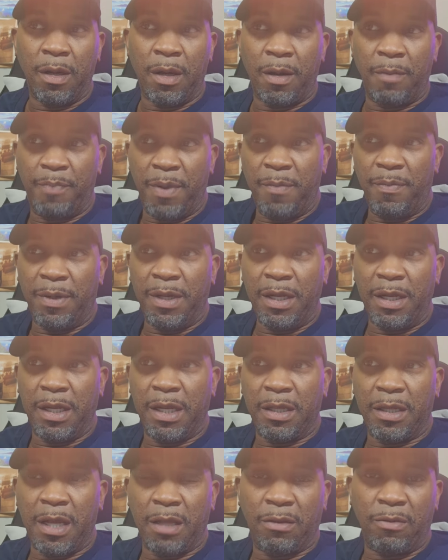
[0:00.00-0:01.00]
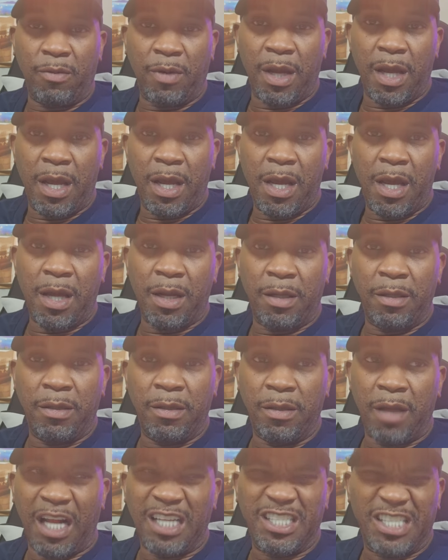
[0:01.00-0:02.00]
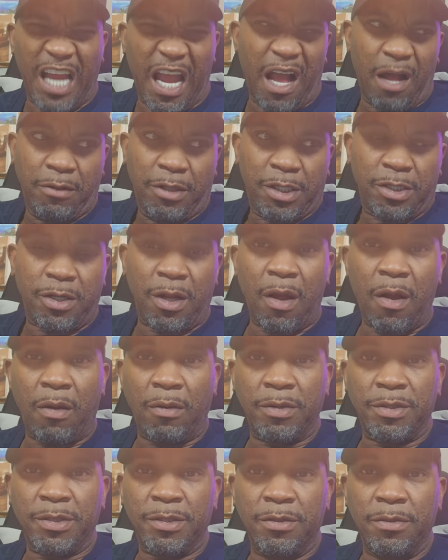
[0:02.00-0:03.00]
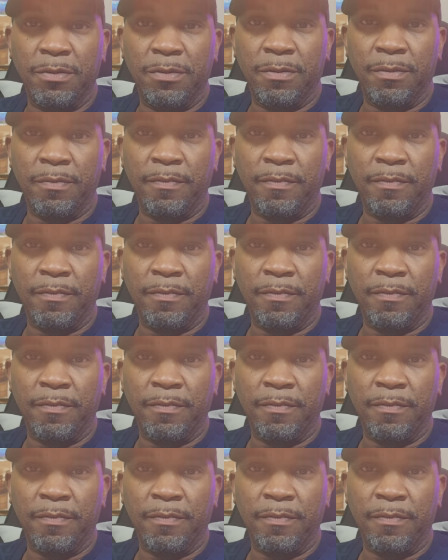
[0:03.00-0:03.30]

And people need to get that through their head. A child is lost.